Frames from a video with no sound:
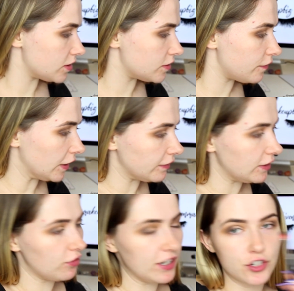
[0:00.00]
This is very
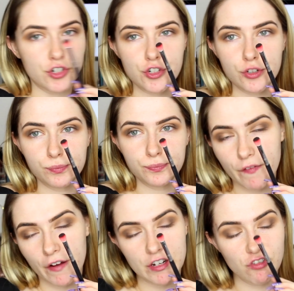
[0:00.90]
rich.
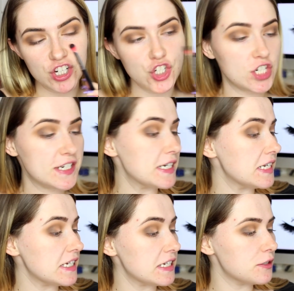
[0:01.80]
Very rich
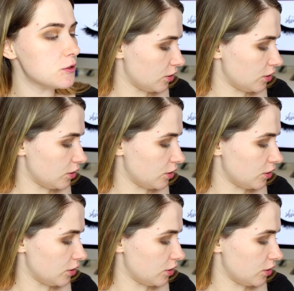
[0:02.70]
indeed.